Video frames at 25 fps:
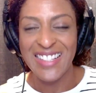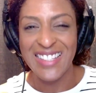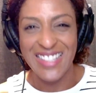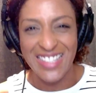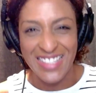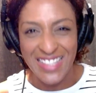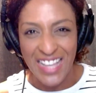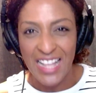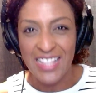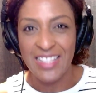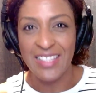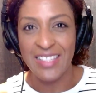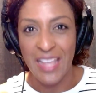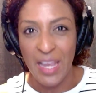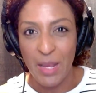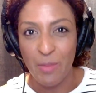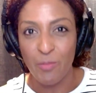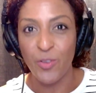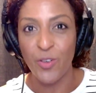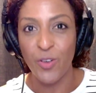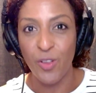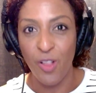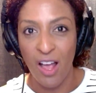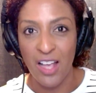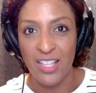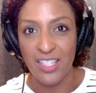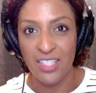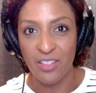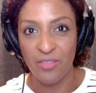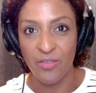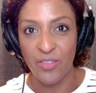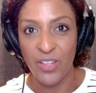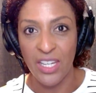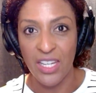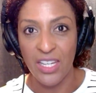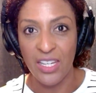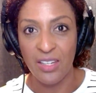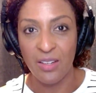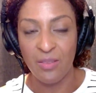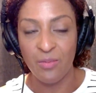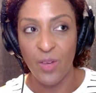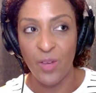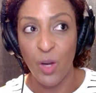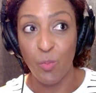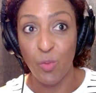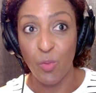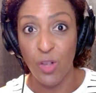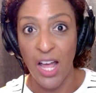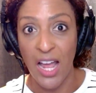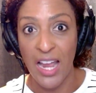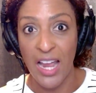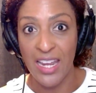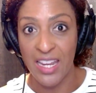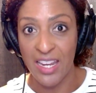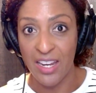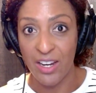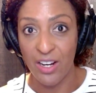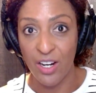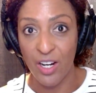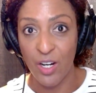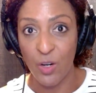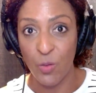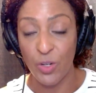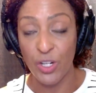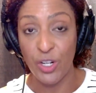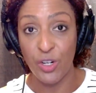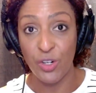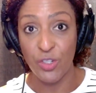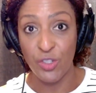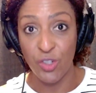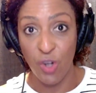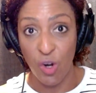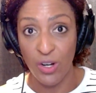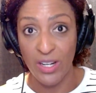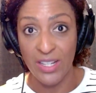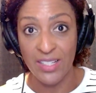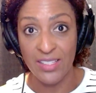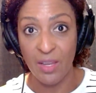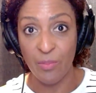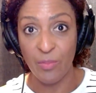Does that same philosophy apply here when you're starting